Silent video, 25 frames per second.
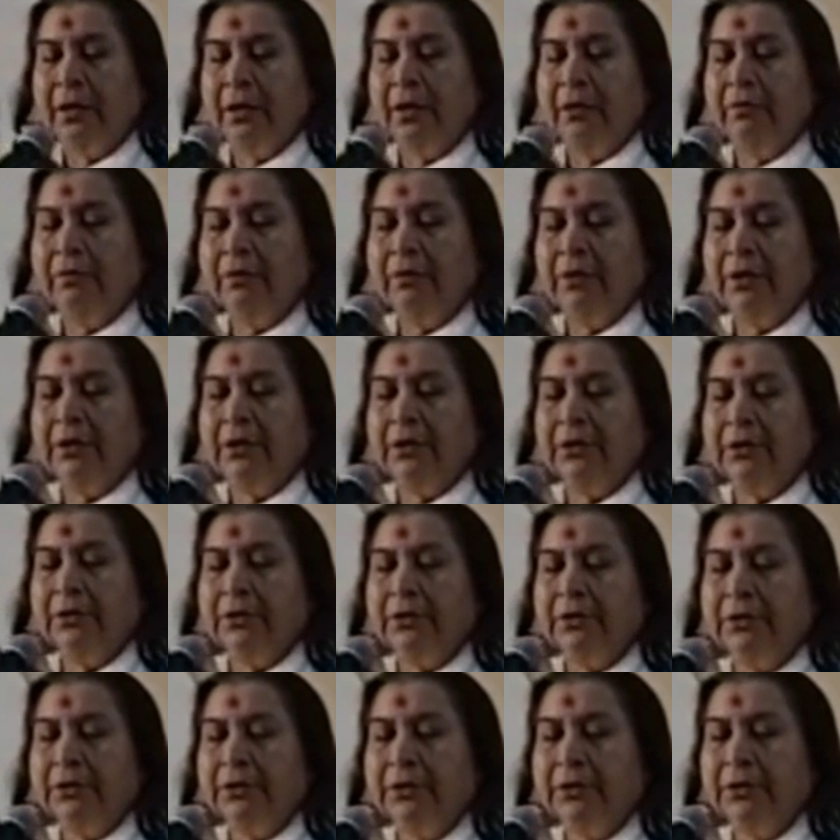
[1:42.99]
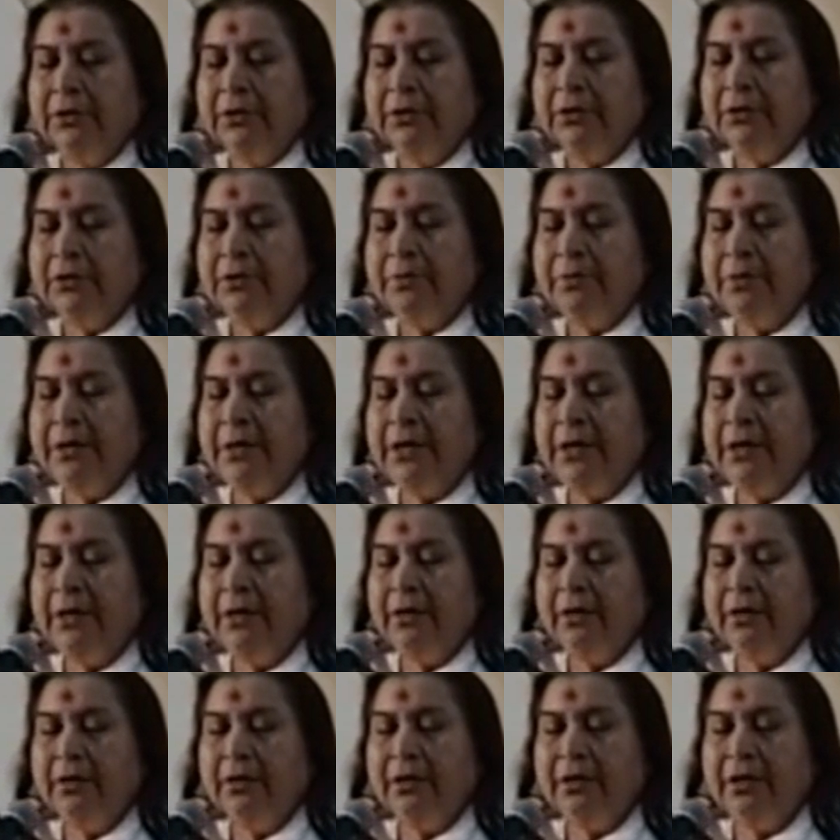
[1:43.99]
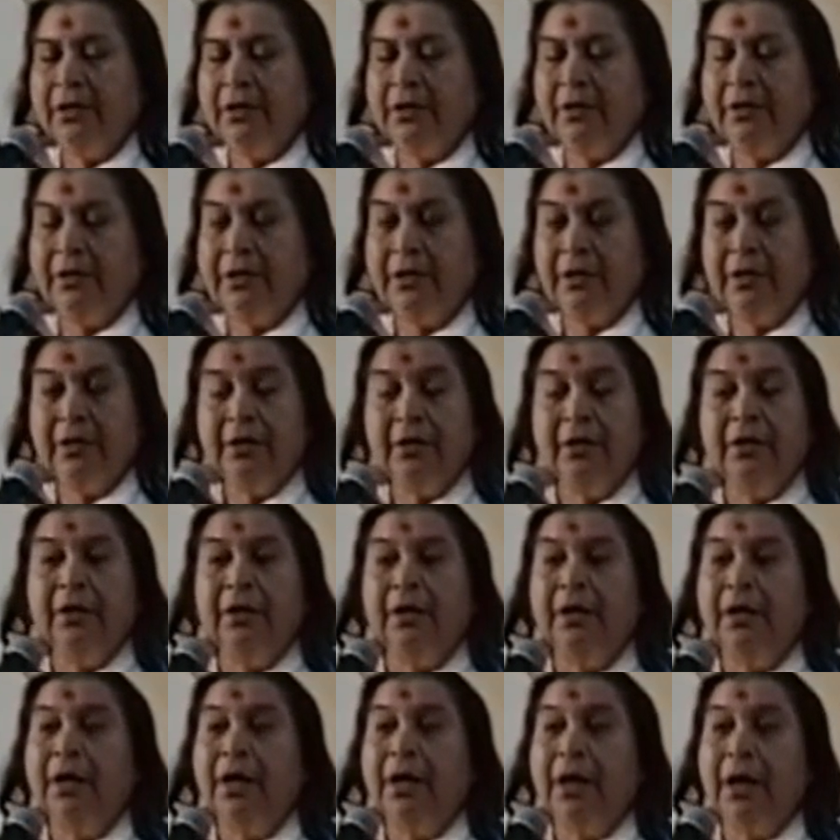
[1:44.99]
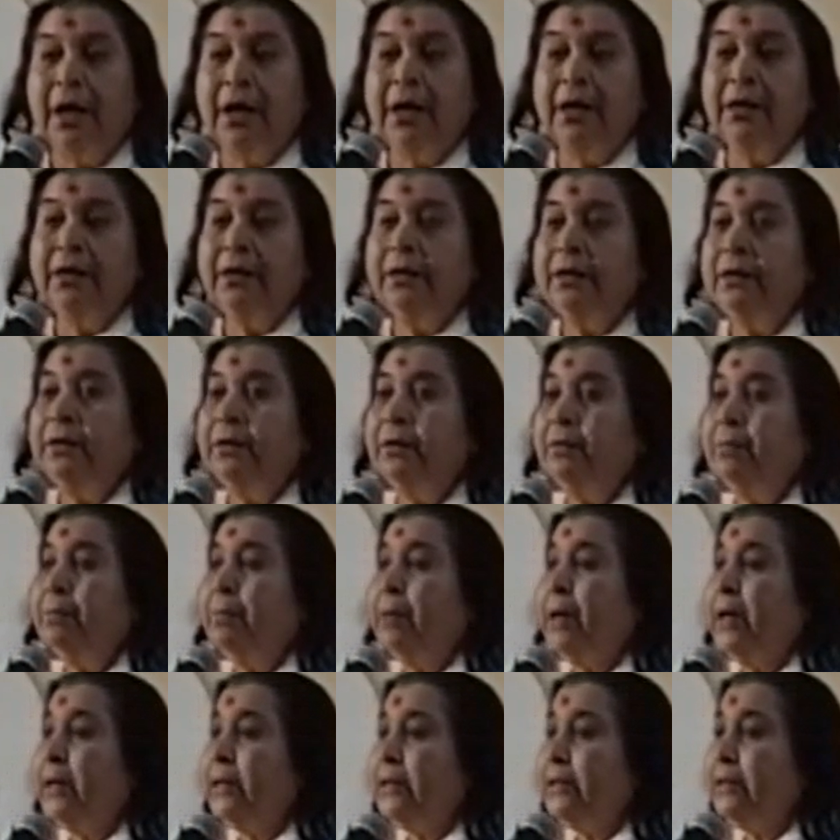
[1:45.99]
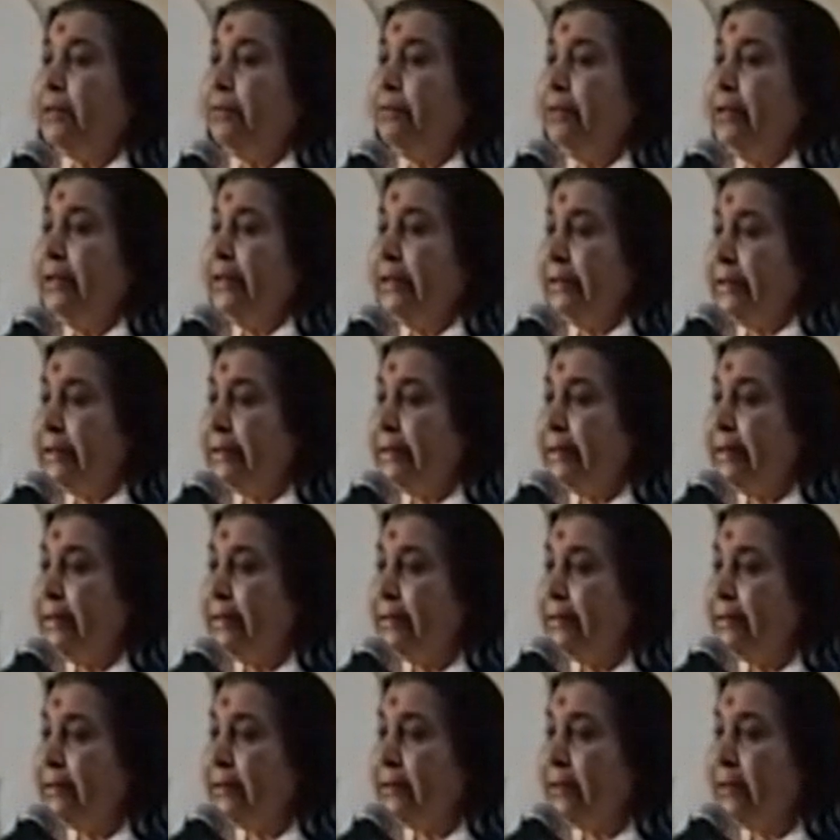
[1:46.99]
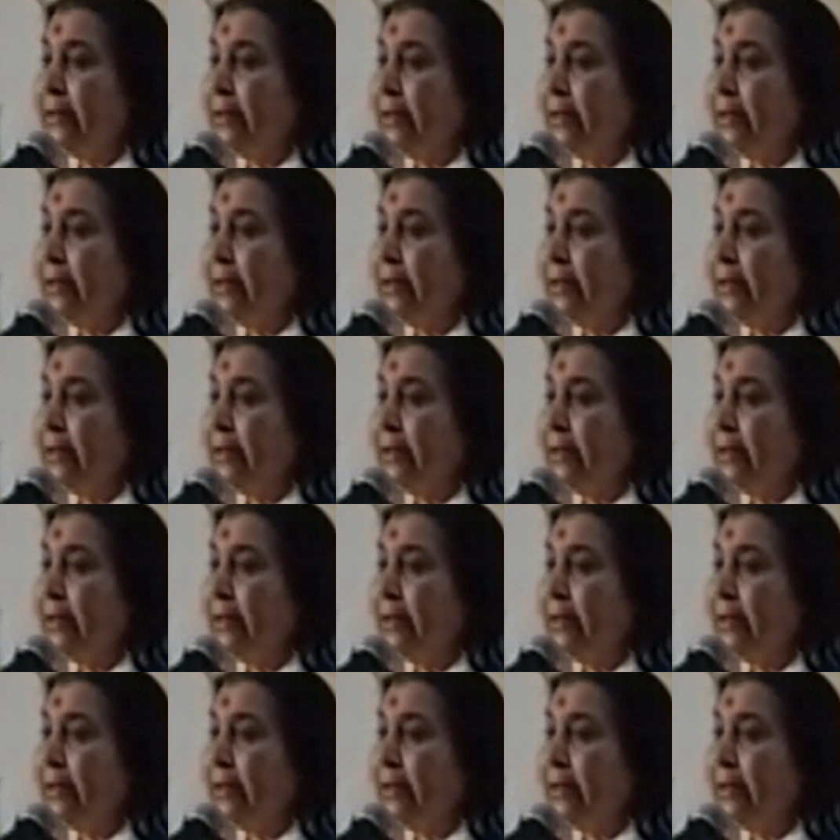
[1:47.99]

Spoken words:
our spleen, kidney, and parts of intestines.